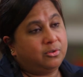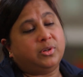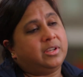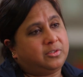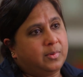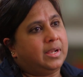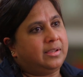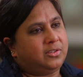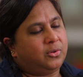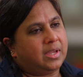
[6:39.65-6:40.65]
and do it as
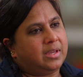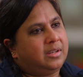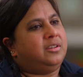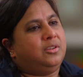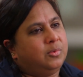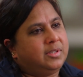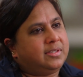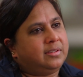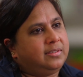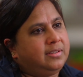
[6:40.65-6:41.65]
well as you can and you
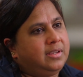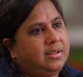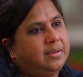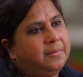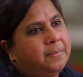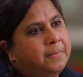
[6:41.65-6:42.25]
will succeed.